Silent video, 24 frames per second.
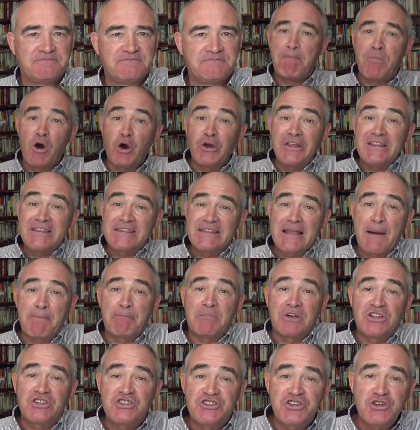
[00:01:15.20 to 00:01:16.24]
Point
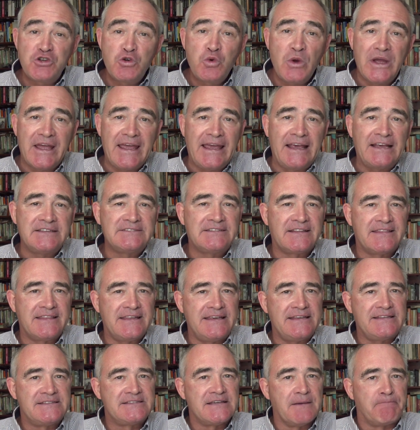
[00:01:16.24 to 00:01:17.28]
number 2 is
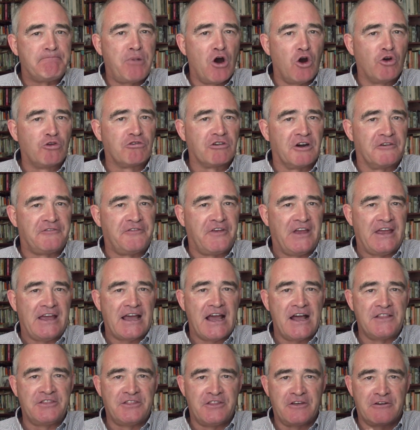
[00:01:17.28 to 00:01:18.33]
the topography,
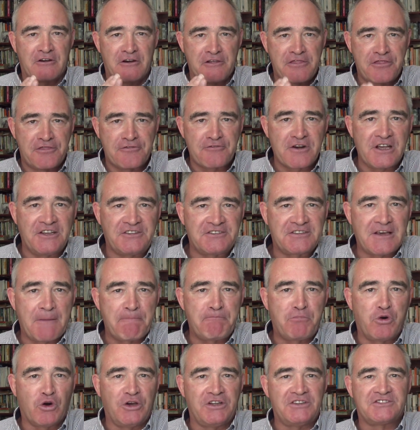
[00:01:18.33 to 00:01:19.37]
and there are 3
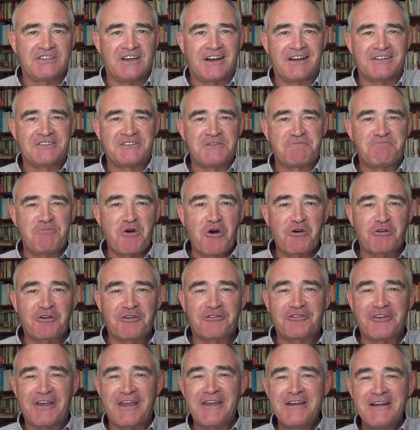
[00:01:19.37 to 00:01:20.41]
sub-points under
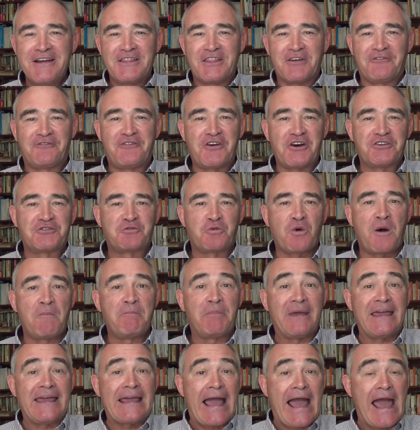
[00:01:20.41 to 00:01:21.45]
topography, the first one
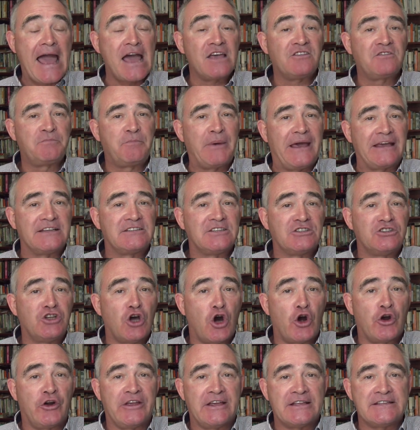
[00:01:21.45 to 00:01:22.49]
being aspect and
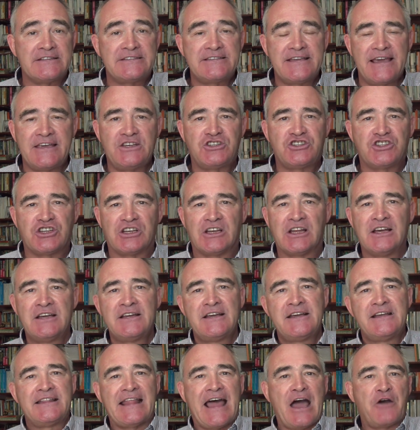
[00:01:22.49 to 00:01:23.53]
orientation.
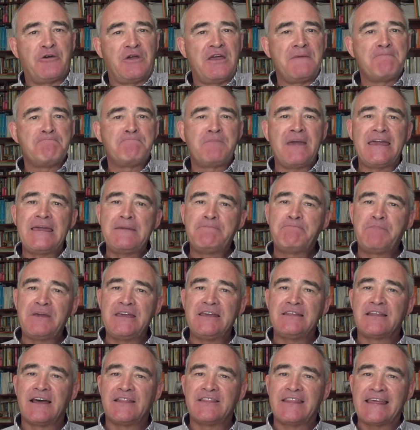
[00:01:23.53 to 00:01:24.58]
Now, it may
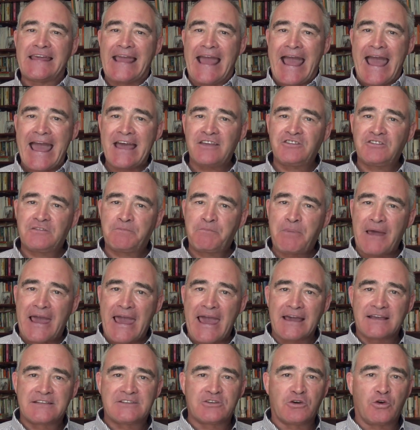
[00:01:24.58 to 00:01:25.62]
be that the
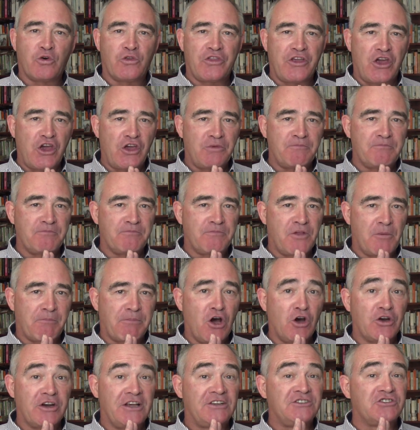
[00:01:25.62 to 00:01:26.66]
aspect or the
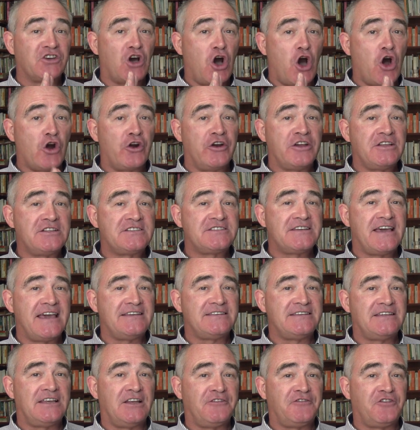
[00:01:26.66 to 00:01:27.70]
plot is
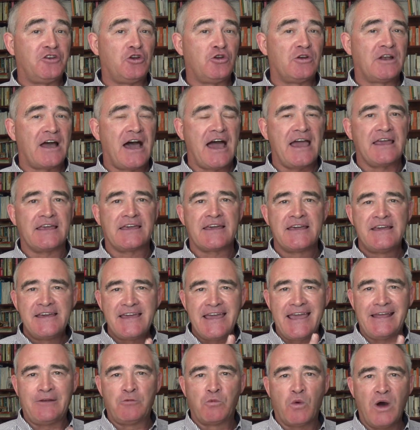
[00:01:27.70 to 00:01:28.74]
orientated, if you like,
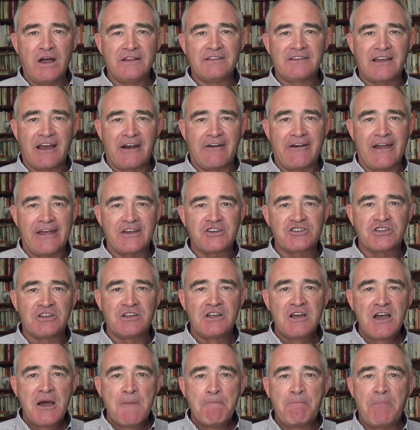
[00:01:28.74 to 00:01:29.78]
in one direction,
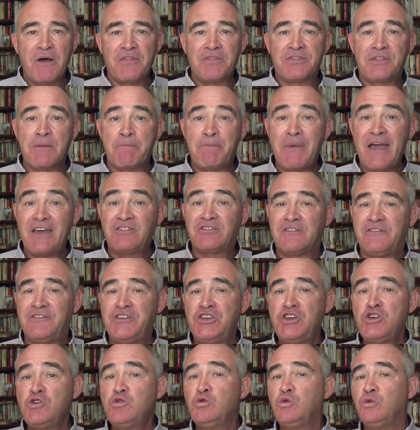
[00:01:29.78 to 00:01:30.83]
but the best
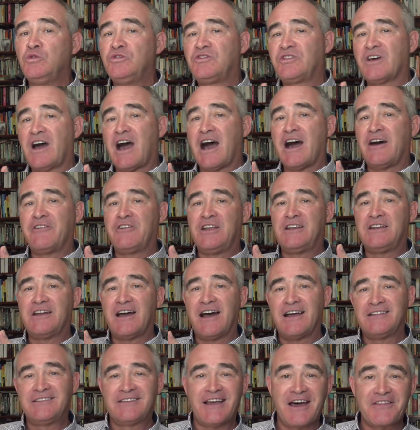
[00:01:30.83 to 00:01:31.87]
views are in
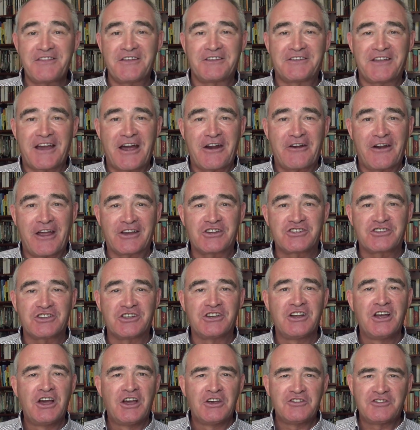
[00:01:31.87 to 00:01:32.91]
another
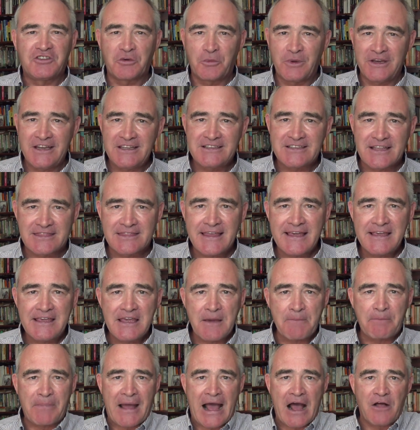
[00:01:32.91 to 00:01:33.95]
direction, so we need to think
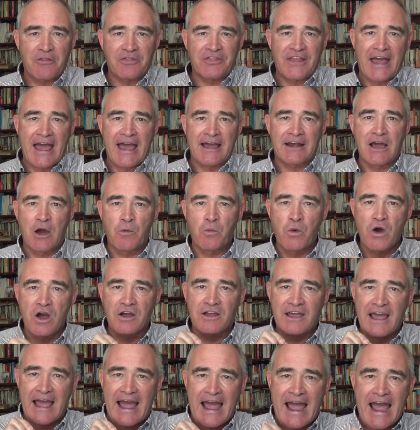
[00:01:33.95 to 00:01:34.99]
about that and
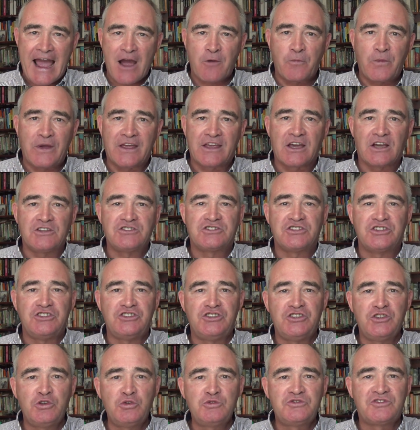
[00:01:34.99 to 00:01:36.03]
work out how we're going to
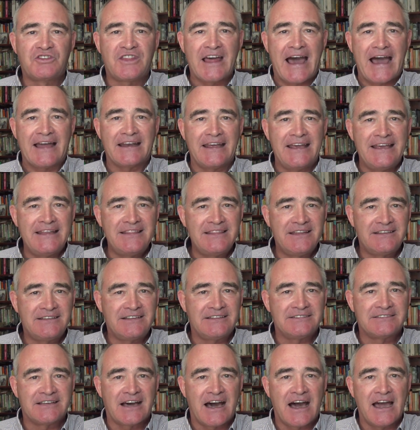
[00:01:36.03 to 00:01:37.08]
use that in the
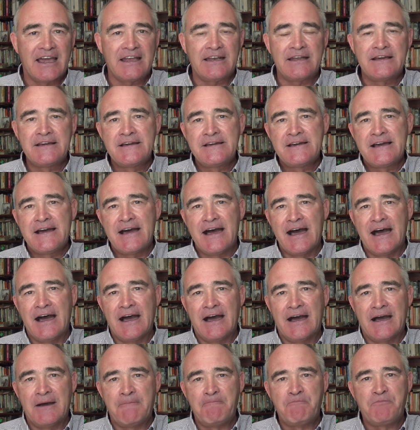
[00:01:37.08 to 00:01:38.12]
design,
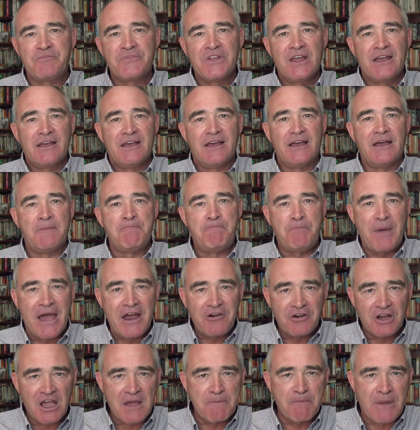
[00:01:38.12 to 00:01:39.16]

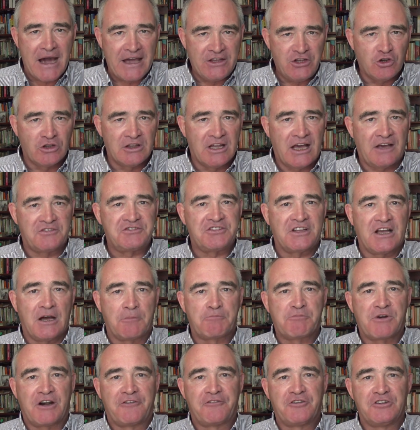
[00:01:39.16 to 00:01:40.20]
bearing in mind your lifestyle
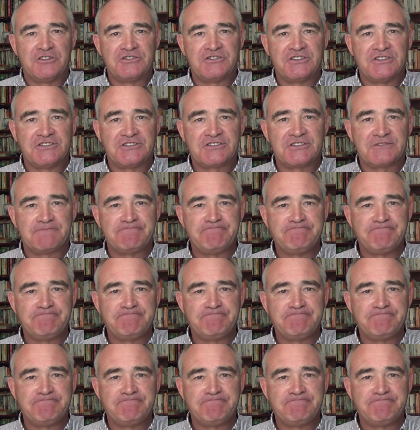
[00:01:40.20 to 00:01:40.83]
preferences.